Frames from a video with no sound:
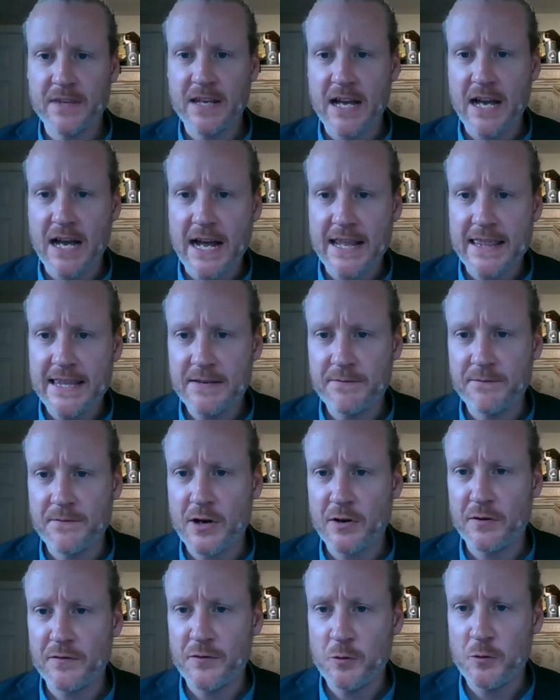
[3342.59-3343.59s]
I think
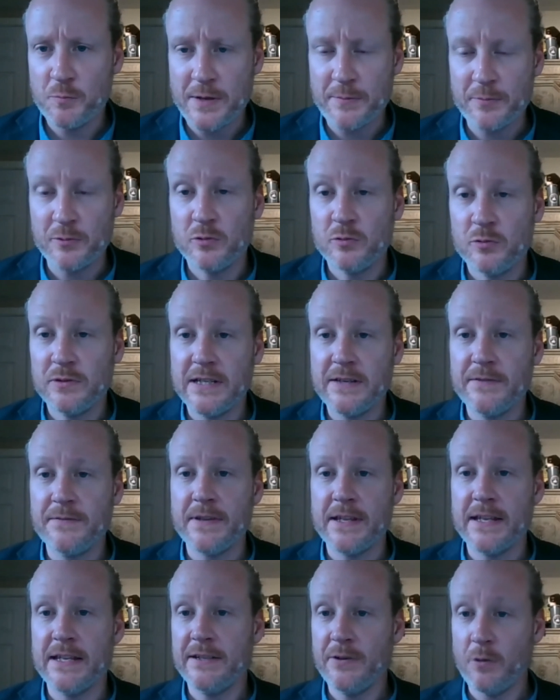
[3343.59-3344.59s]
very few people who live
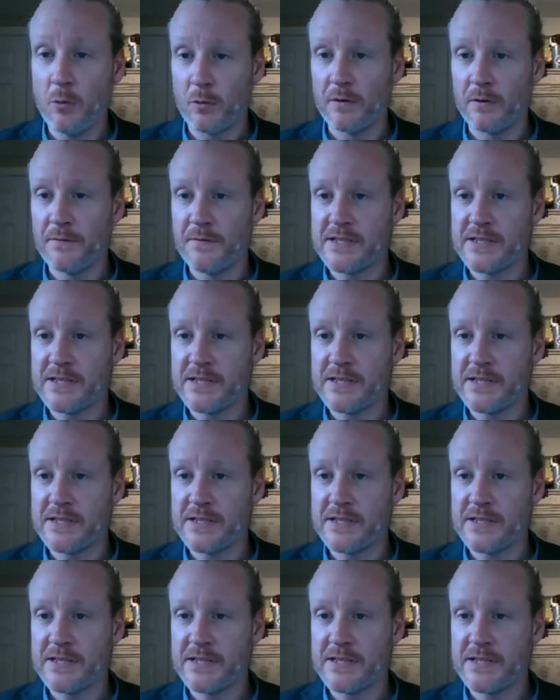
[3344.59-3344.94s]
in or